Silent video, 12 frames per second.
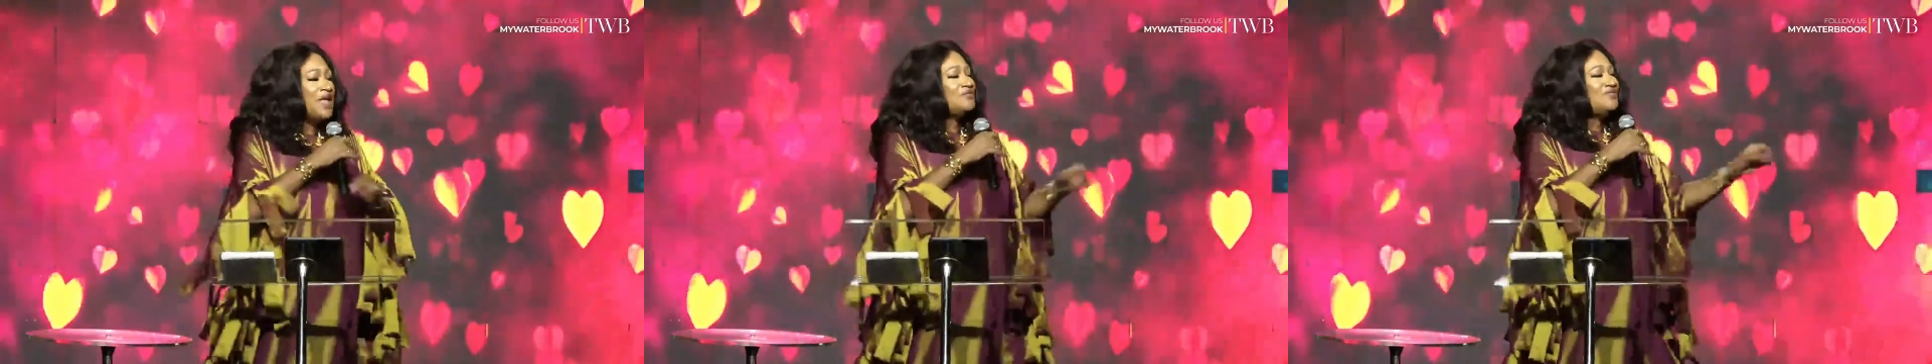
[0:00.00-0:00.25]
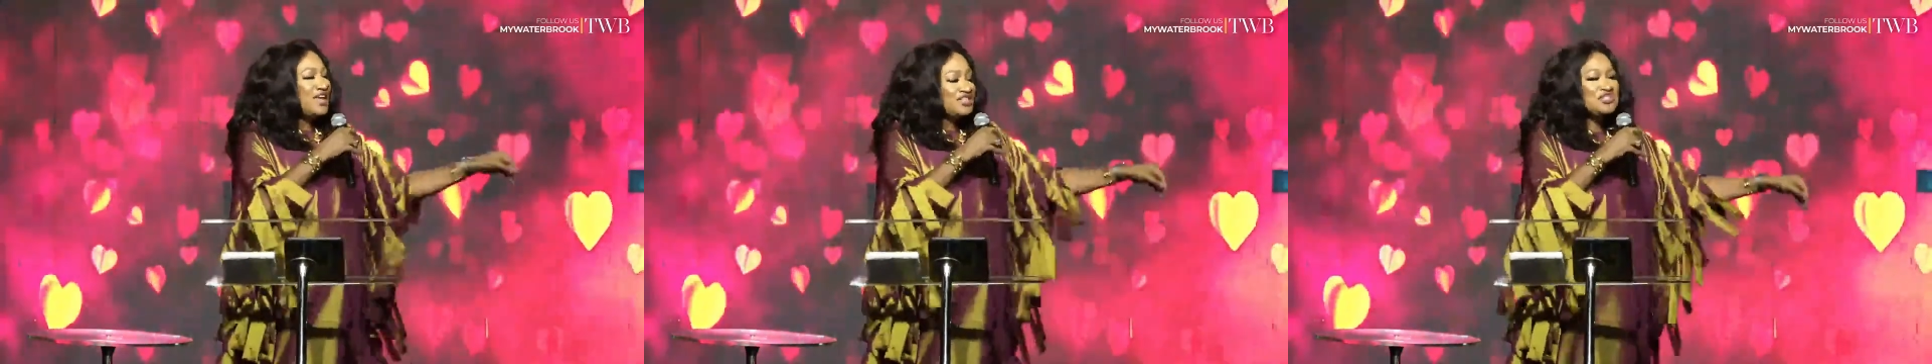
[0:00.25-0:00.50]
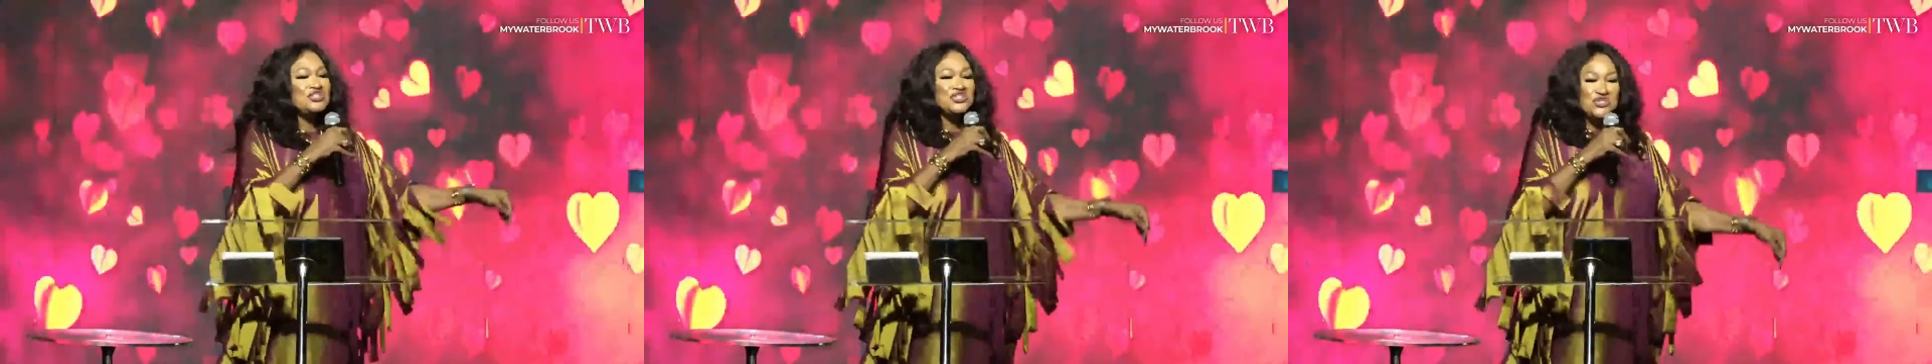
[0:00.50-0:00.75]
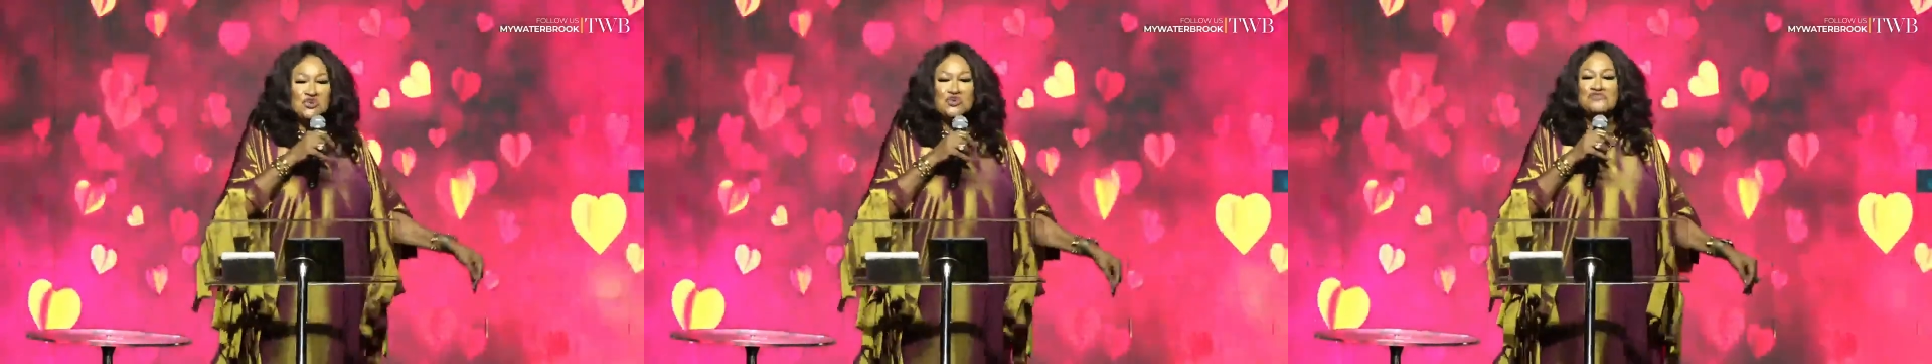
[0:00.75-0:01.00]
that's the
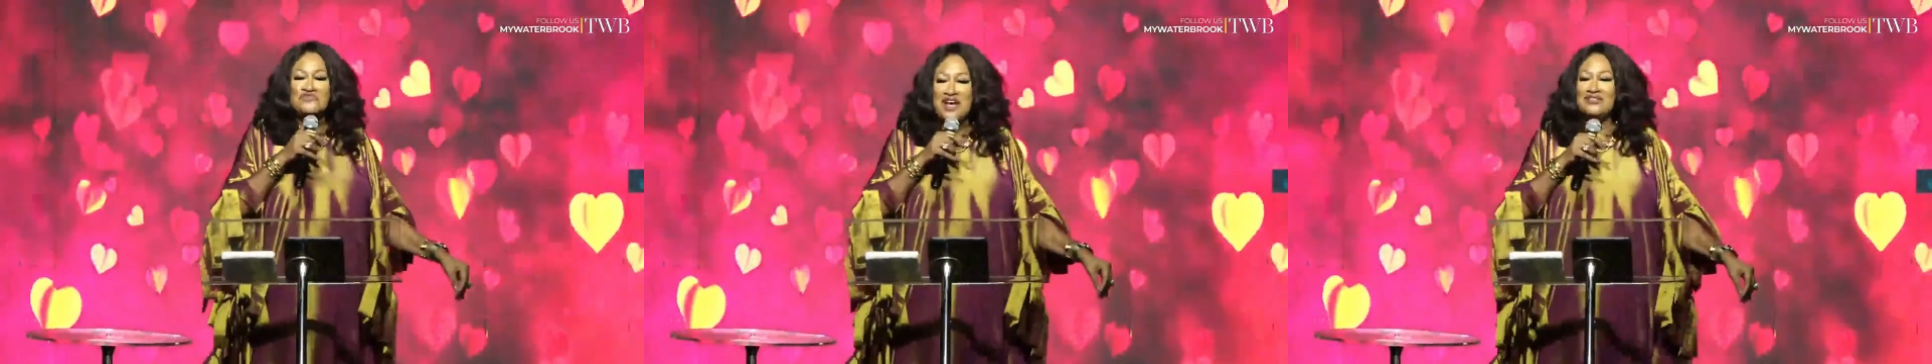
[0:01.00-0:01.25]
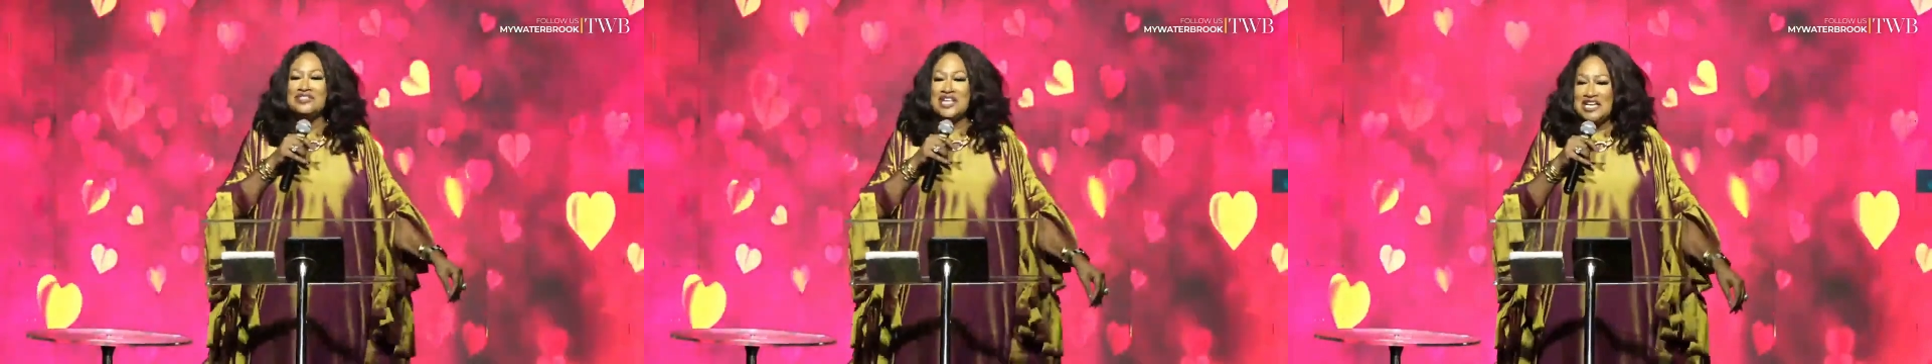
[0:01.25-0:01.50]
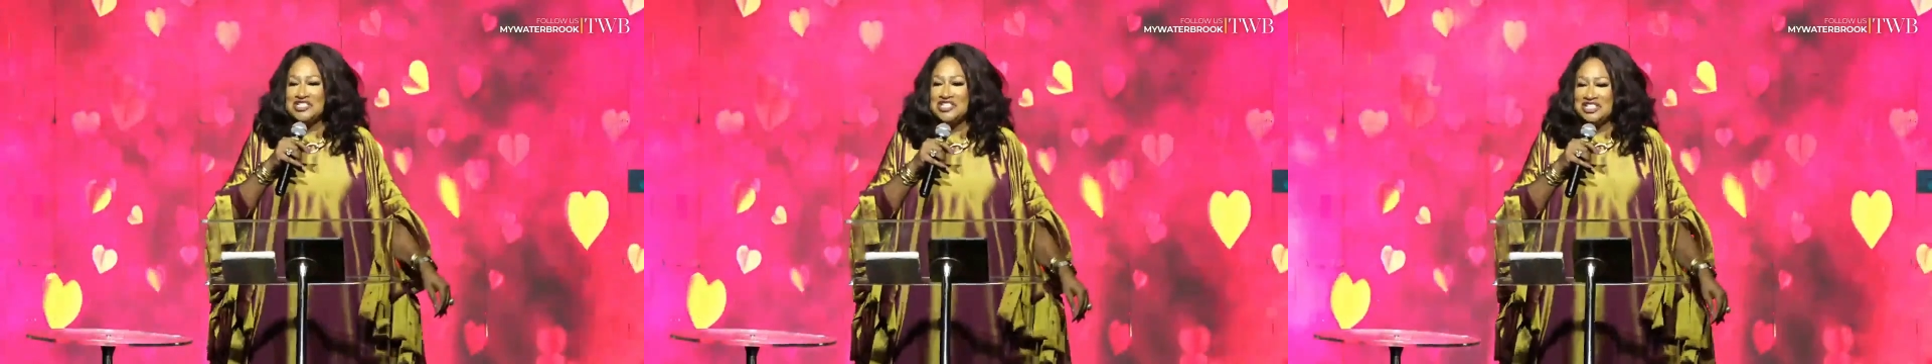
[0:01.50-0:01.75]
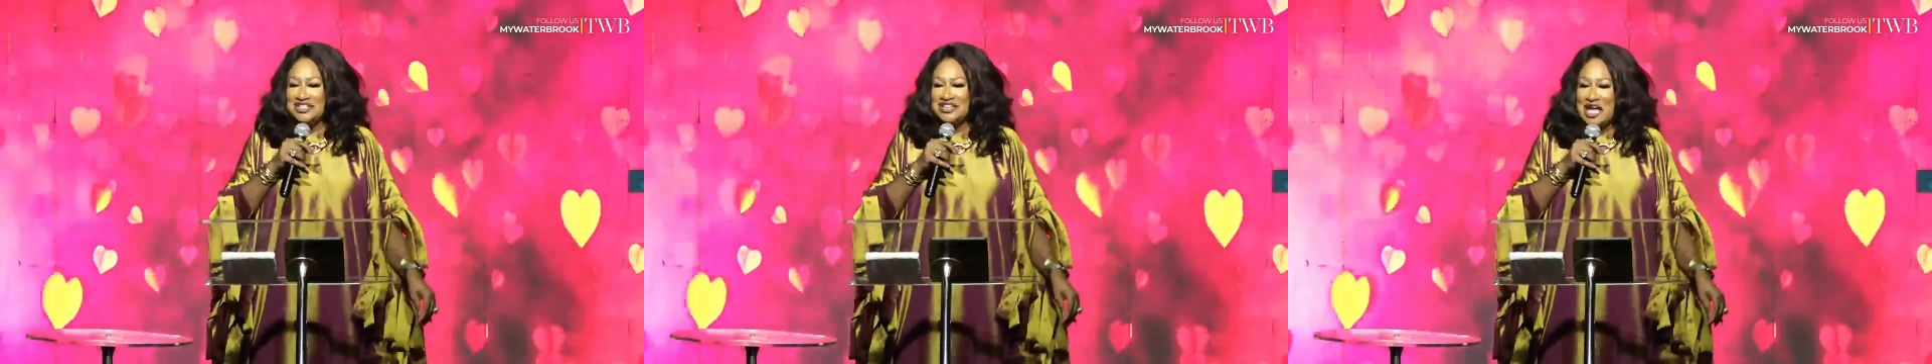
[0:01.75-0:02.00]
sure
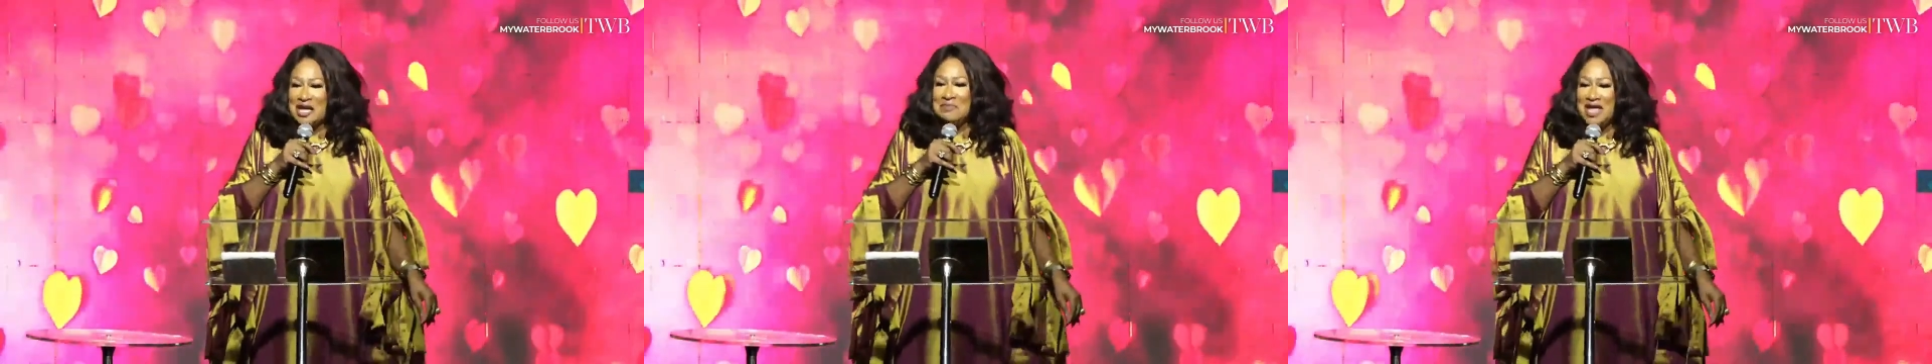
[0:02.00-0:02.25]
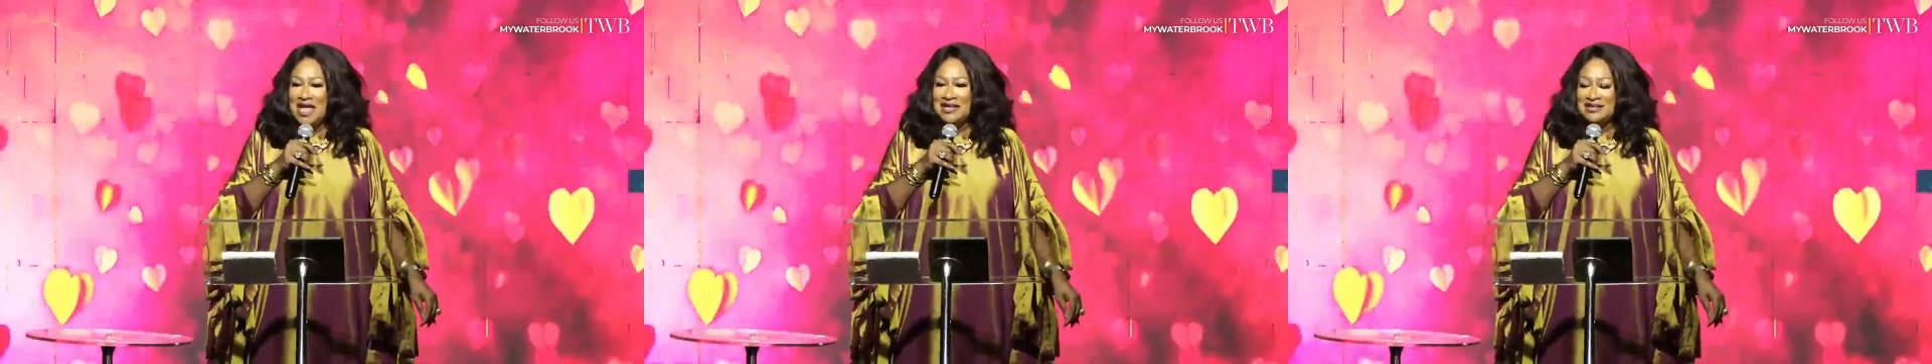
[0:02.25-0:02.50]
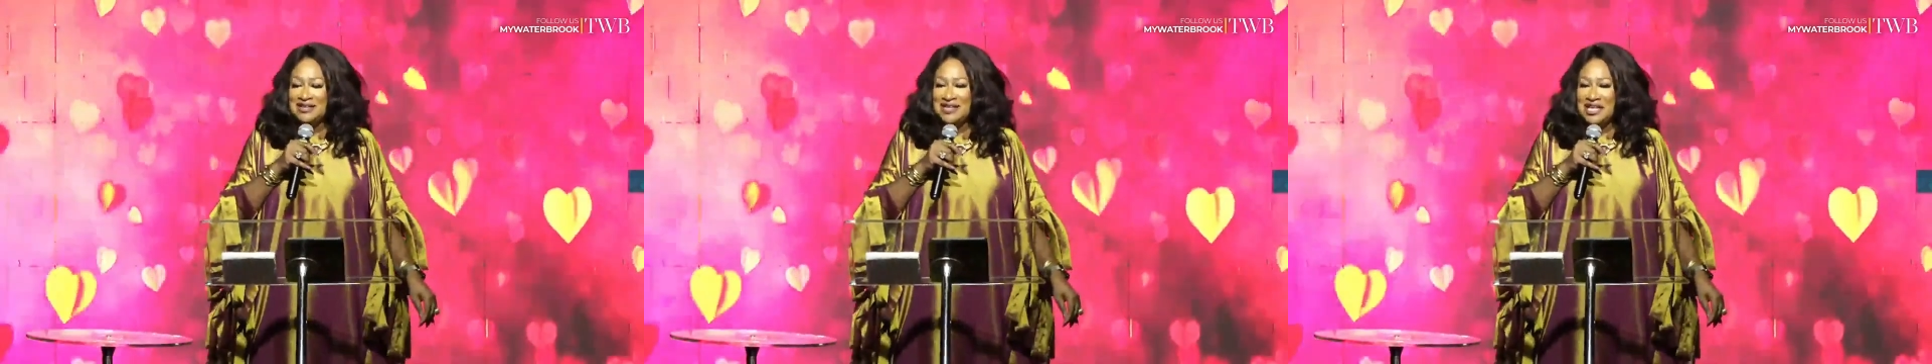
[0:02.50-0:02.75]
foundation, amen,